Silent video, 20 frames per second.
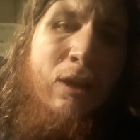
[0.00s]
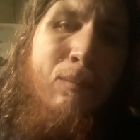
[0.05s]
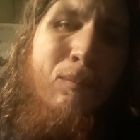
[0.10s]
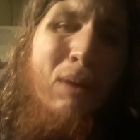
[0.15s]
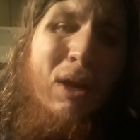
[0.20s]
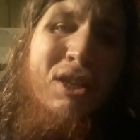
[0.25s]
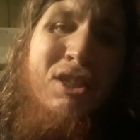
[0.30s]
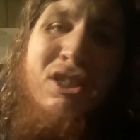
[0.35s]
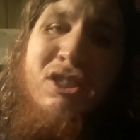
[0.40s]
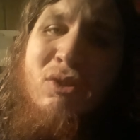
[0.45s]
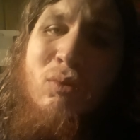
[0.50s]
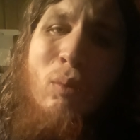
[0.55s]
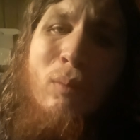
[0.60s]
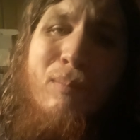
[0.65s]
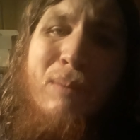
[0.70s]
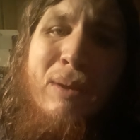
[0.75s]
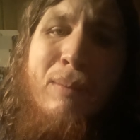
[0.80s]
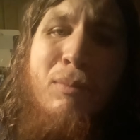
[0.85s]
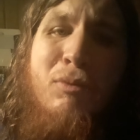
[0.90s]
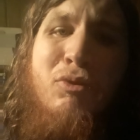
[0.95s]
but I just want
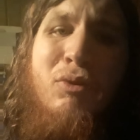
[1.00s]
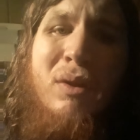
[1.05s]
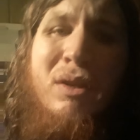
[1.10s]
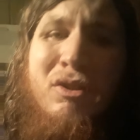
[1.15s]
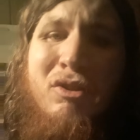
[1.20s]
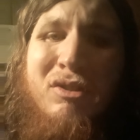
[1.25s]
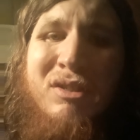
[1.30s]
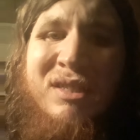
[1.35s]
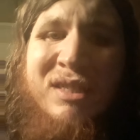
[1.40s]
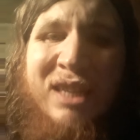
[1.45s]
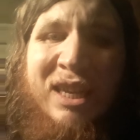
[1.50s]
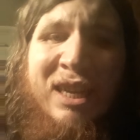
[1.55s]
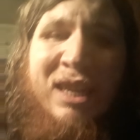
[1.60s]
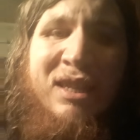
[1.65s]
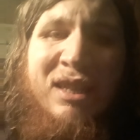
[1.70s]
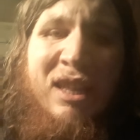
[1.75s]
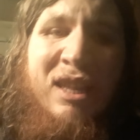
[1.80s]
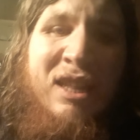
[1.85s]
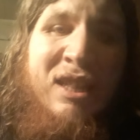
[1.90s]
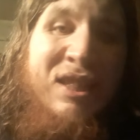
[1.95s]
people to
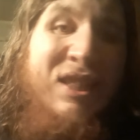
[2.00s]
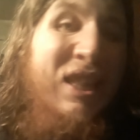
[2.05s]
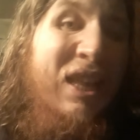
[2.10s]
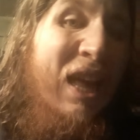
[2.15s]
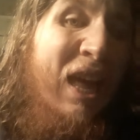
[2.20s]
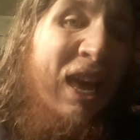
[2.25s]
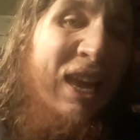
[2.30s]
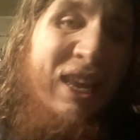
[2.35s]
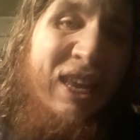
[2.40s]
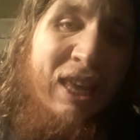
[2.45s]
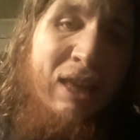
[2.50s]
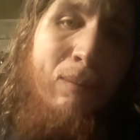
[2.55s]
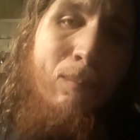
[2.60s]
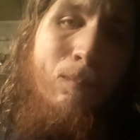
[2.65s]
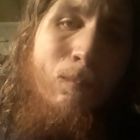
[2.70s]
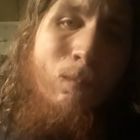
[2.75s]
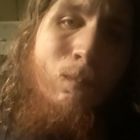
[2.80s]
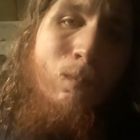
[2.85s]
understand that I am.